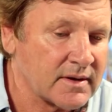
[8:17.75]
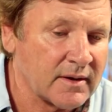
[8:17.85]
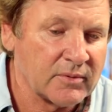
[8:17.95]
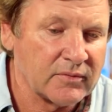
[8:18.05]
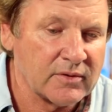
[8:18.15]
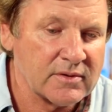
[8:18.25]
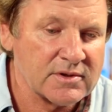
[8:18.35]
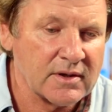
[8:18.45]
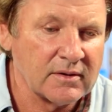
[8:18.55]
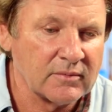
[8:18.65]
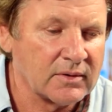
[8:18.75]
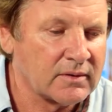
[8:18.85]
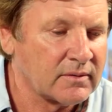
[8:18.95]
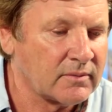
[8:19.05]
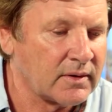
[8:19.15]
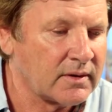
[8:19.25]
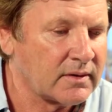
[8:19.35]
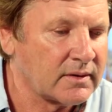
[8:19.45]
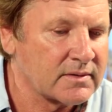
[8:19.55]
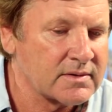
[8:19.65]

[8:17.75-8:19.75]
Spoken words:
that I prefer the Shannon with the wine.